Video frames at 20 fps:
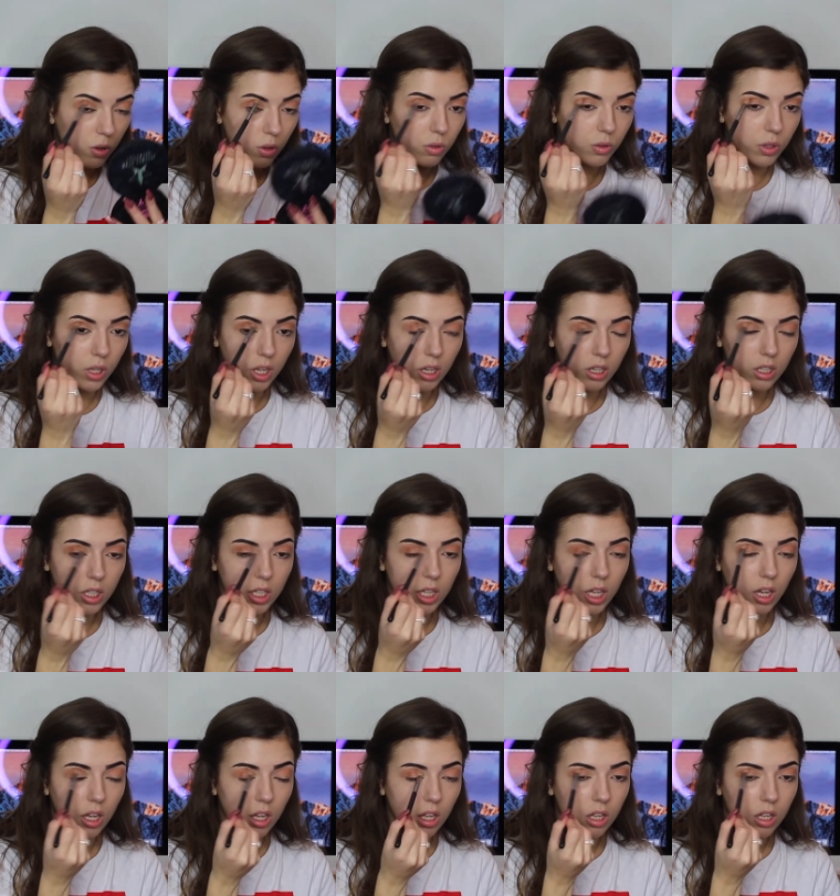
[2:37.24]
Oh yeah, look at
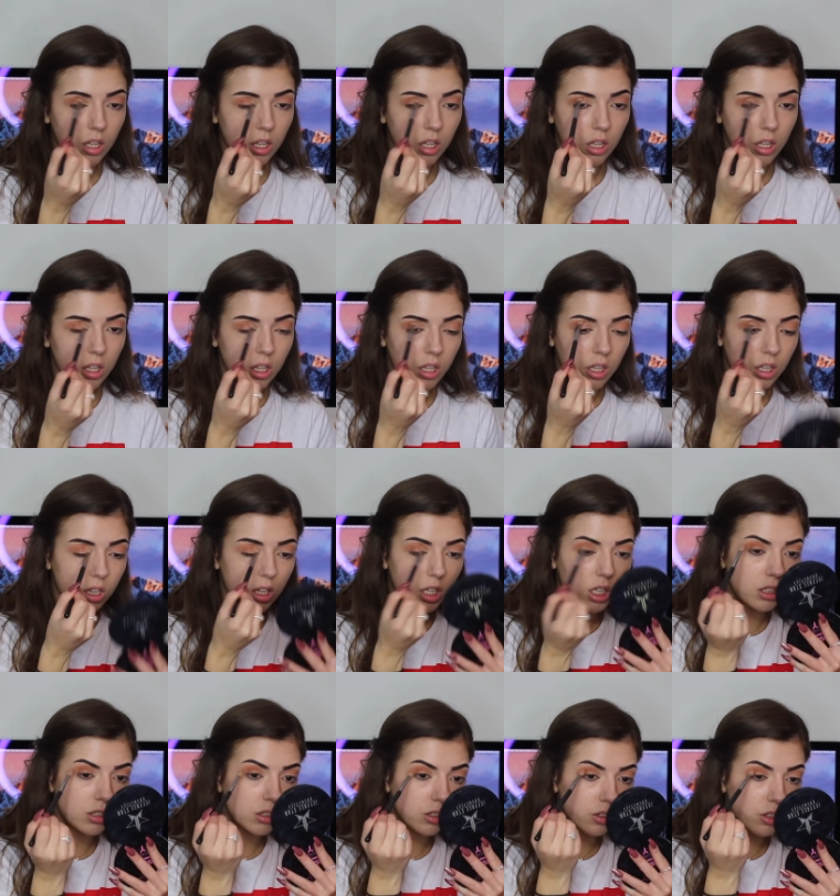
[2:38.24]
that.
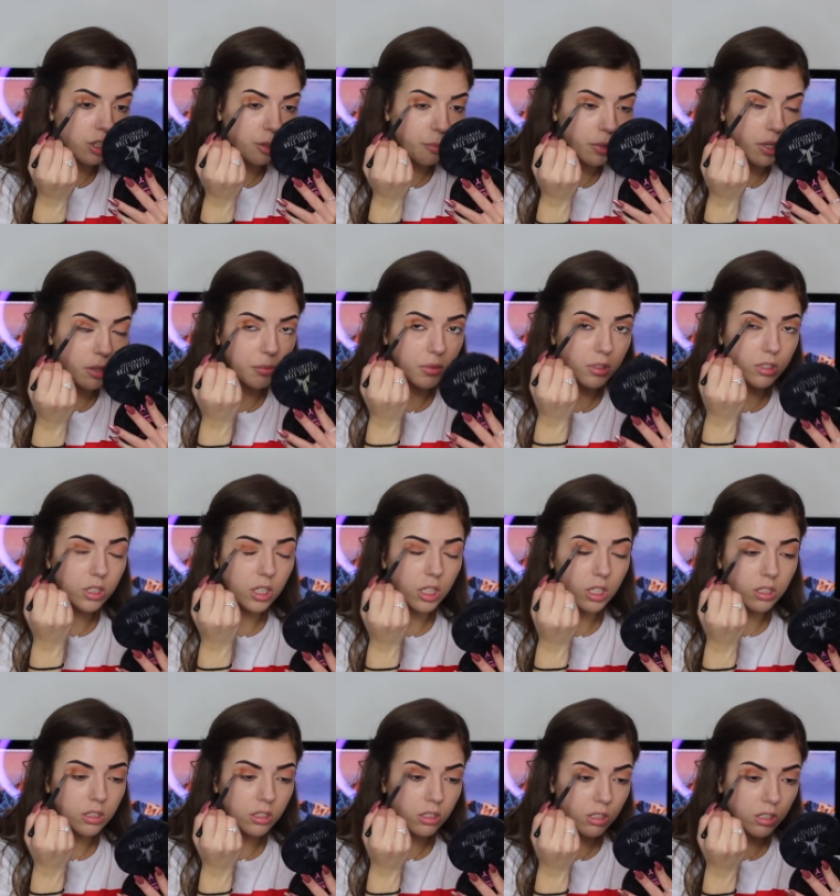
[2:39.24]
These are so
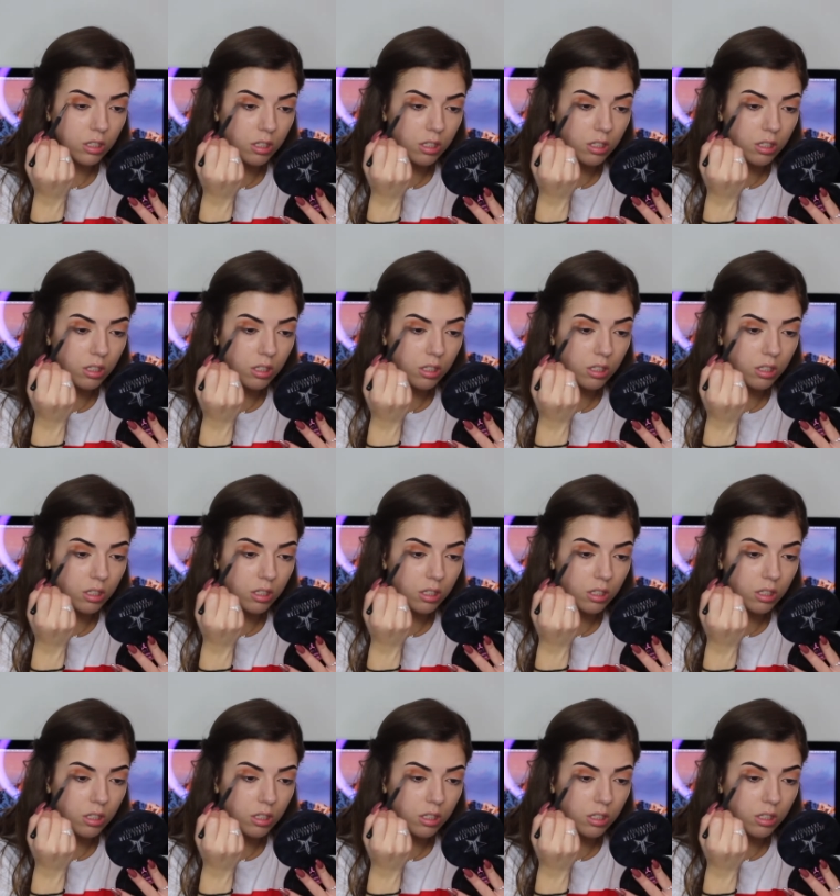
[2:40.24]
pigmented.